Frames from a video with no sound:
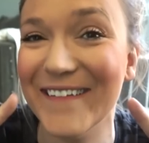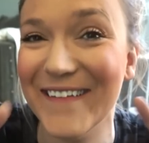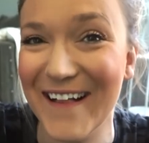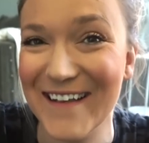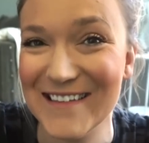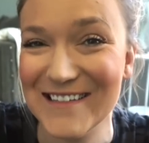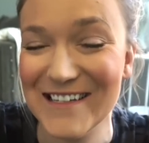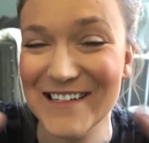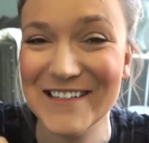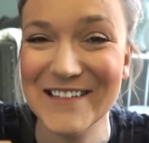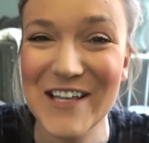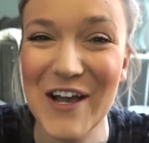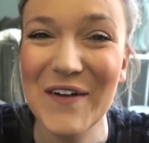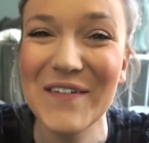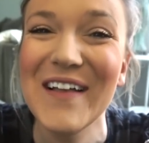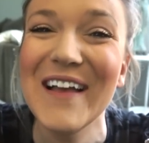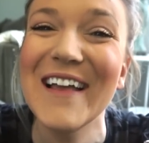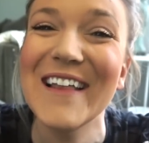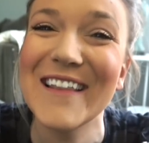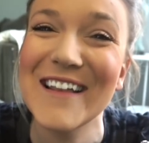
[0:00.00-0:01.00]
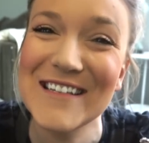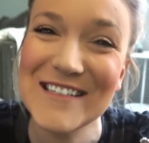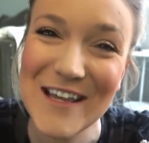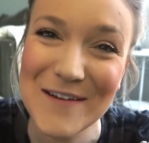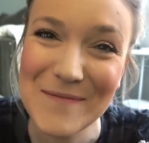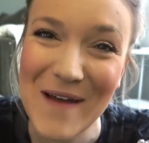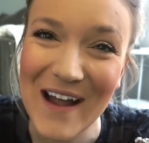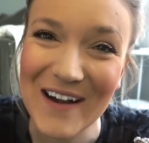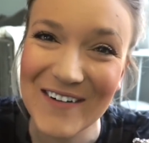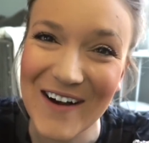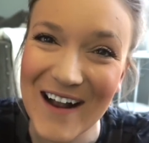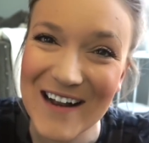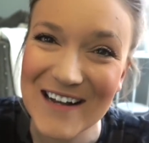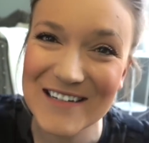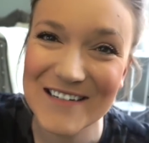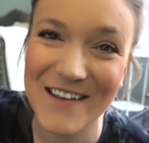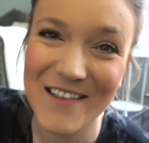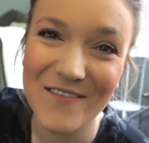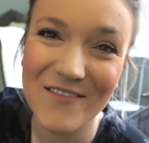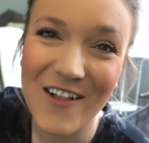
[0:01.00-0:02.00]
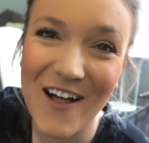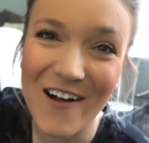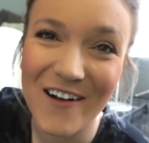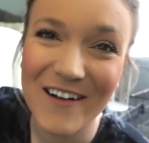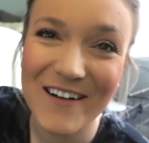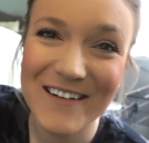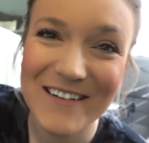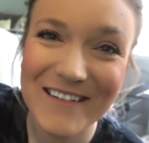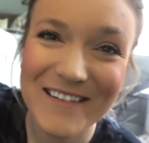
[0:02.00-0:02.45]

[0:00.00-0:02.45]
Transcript: glasses. So let's get back right into the vlog.